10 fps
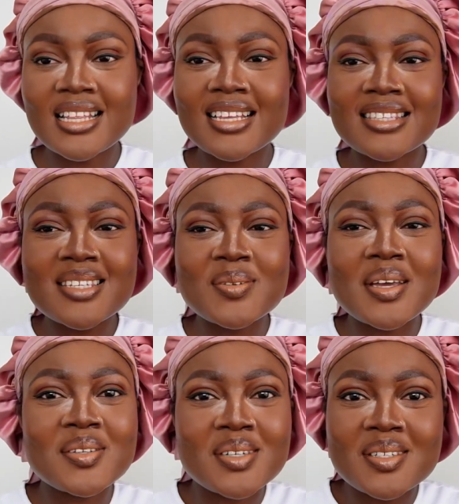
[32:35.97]
Like, this is why I
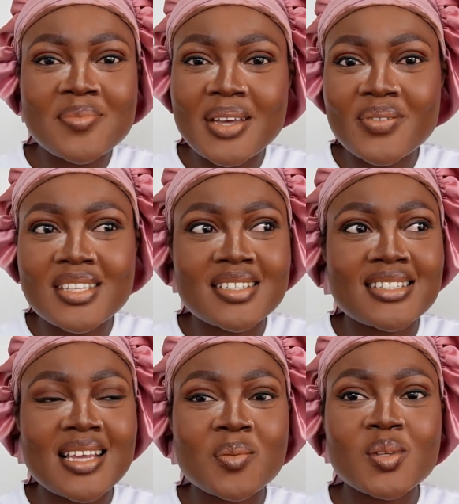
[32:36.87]
enjoy doing my face, because
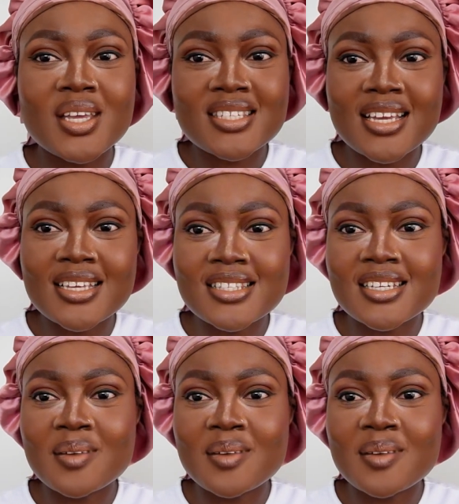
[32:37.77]
I'm so excited.